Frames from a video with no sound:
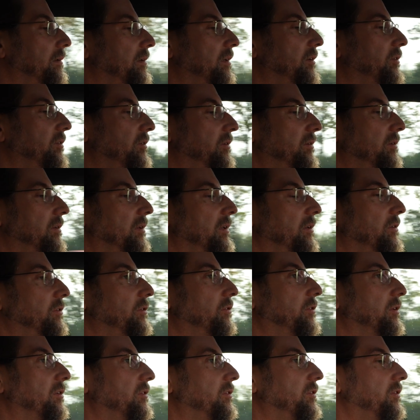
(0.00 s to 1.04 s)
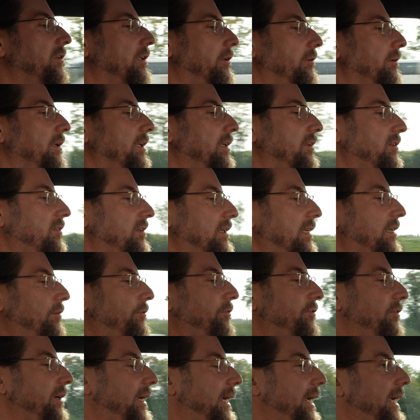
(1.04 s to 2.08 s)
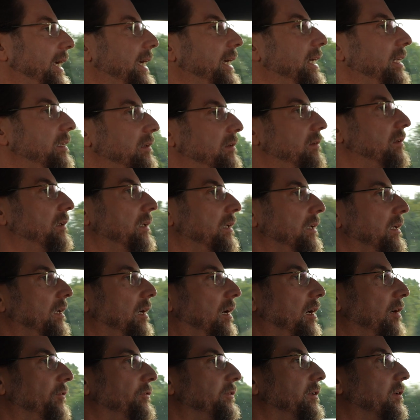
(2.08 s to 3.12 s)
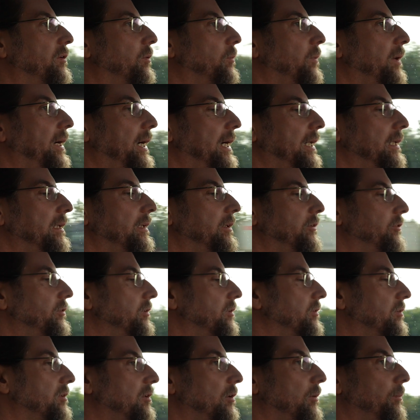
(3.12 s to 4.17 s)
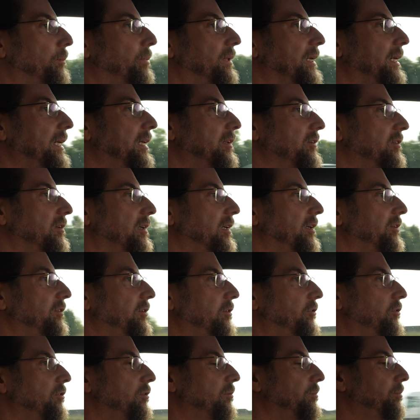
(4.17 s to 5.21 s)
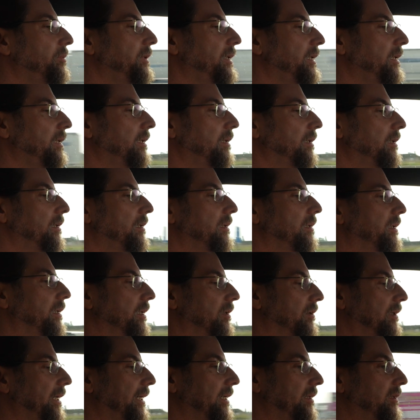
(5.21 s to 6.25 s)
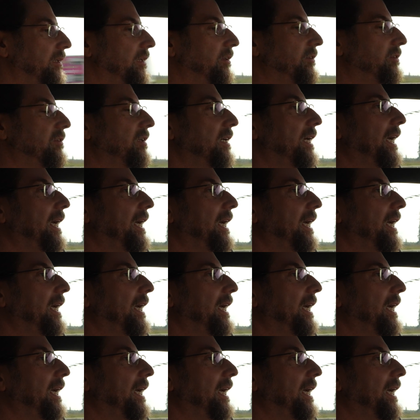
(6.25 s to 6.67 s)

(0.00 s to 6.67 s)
this is just steering itself, and after a while it just complains, as it should be, yeah, like this.